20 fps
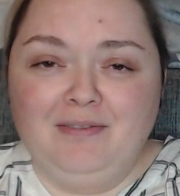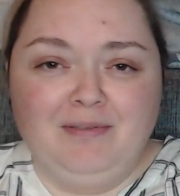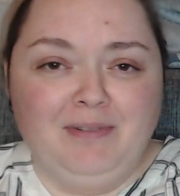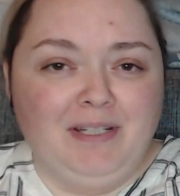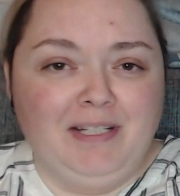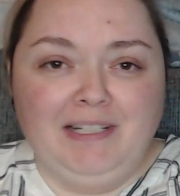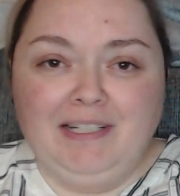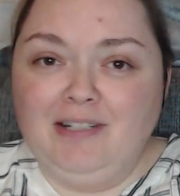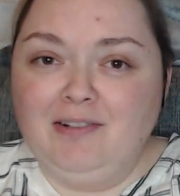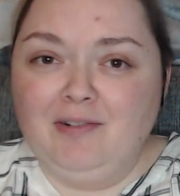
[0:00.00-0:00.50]

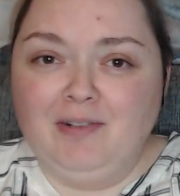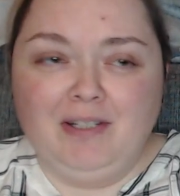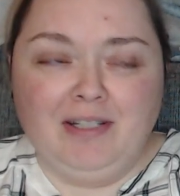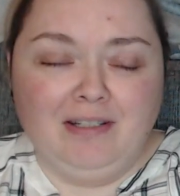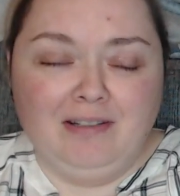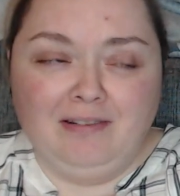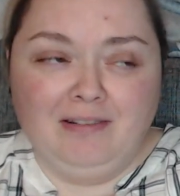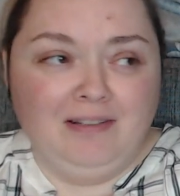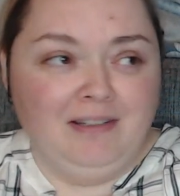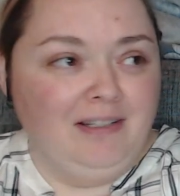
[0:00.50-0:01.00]
really
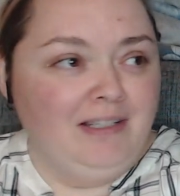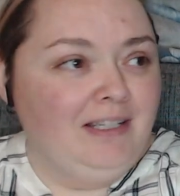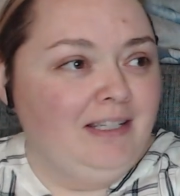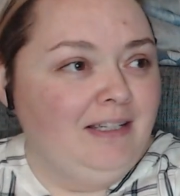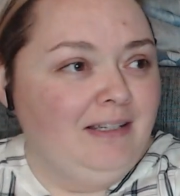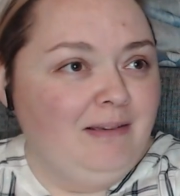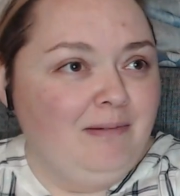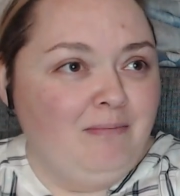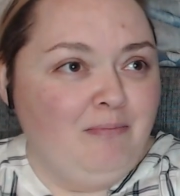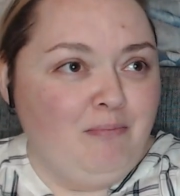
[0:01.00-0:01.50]
going
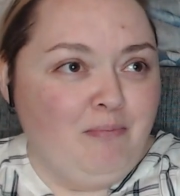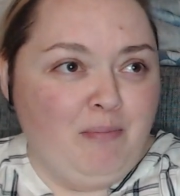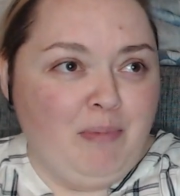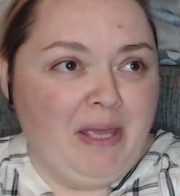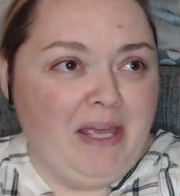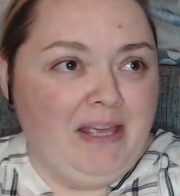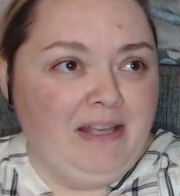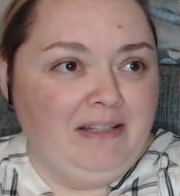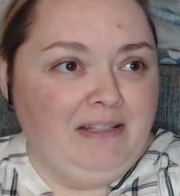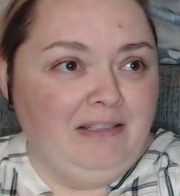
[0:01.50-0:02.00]

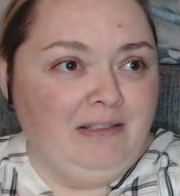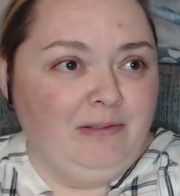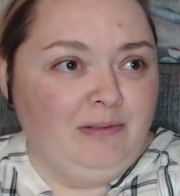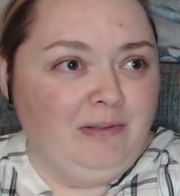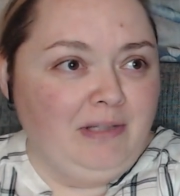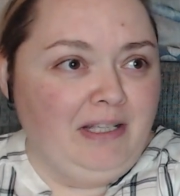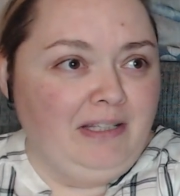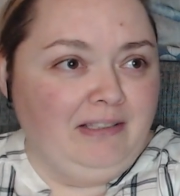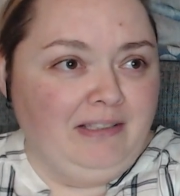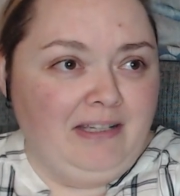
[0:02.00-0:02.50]
bad into
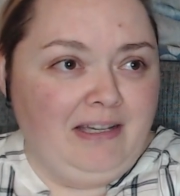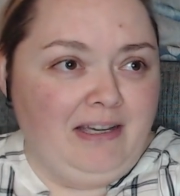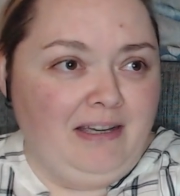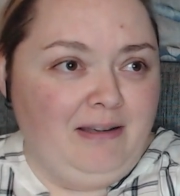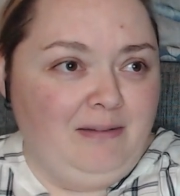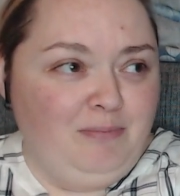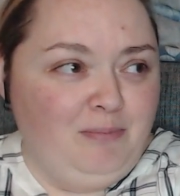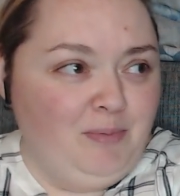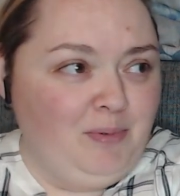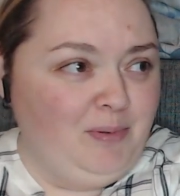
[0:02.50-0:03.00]
that
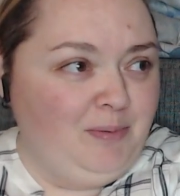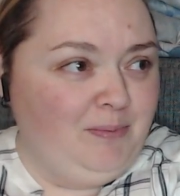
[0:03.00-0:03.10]
camp.